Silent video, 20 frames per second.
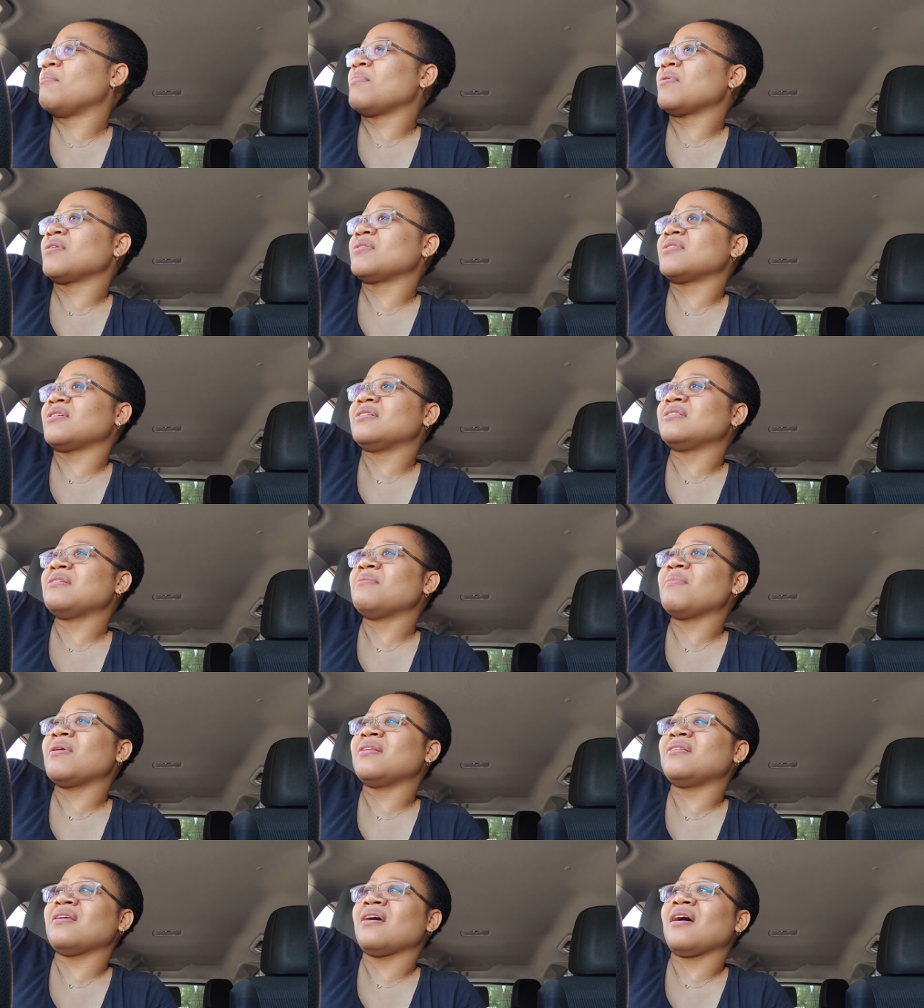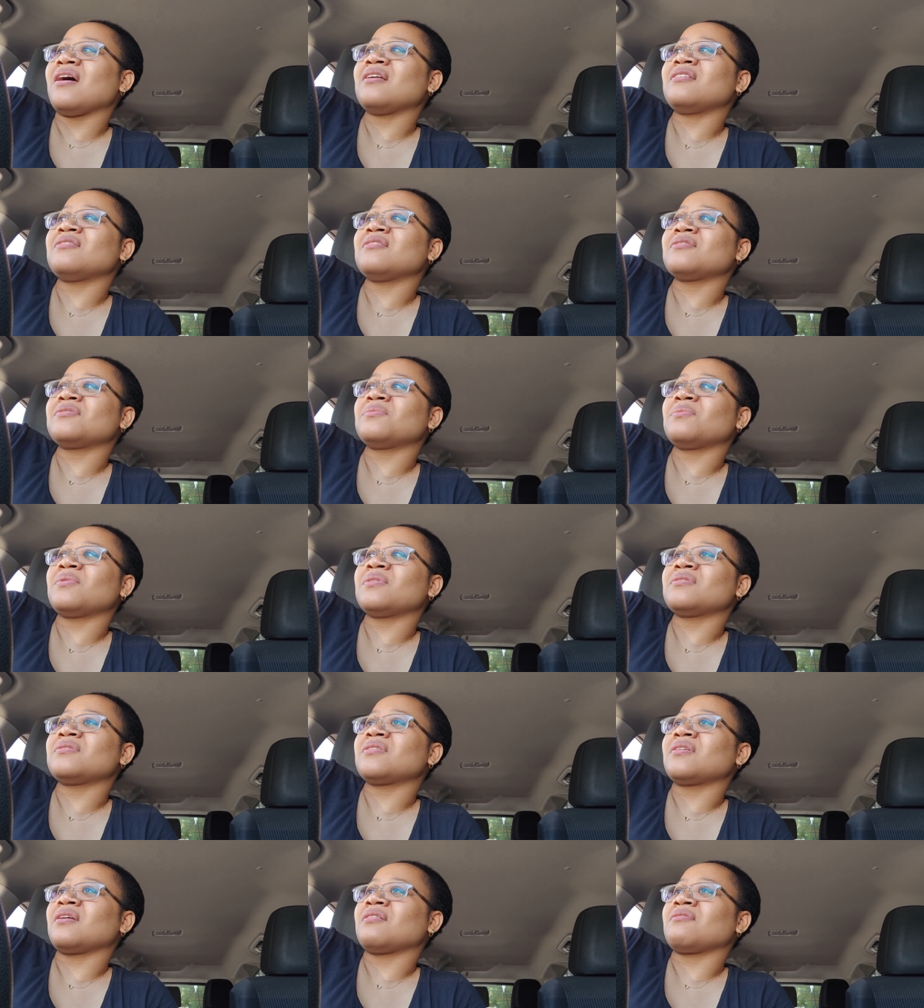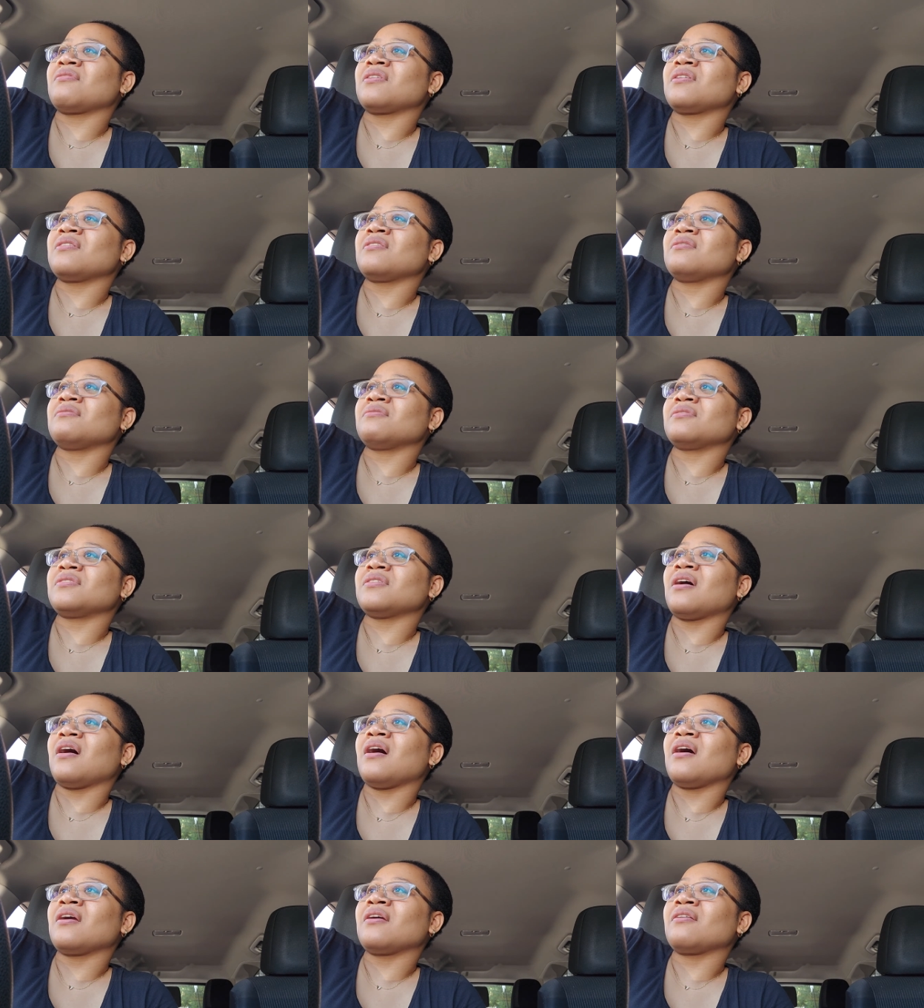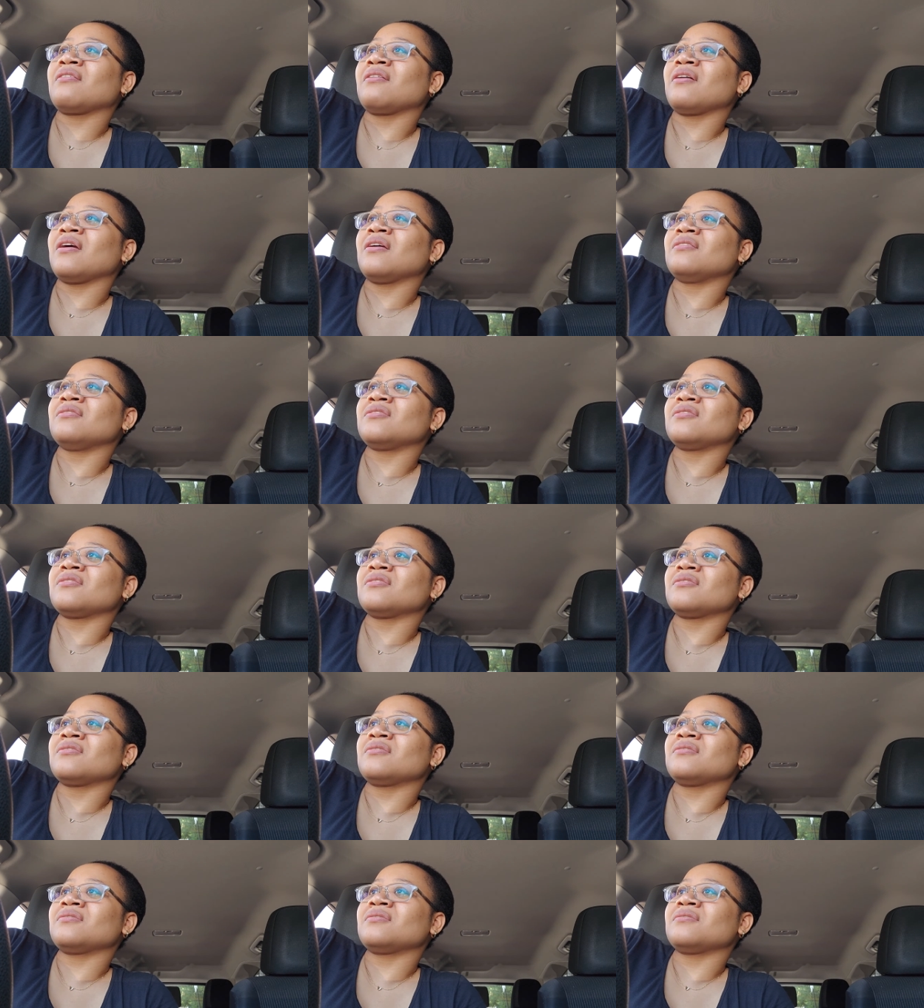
But it sounds like my dad just wants to get ready to retire and just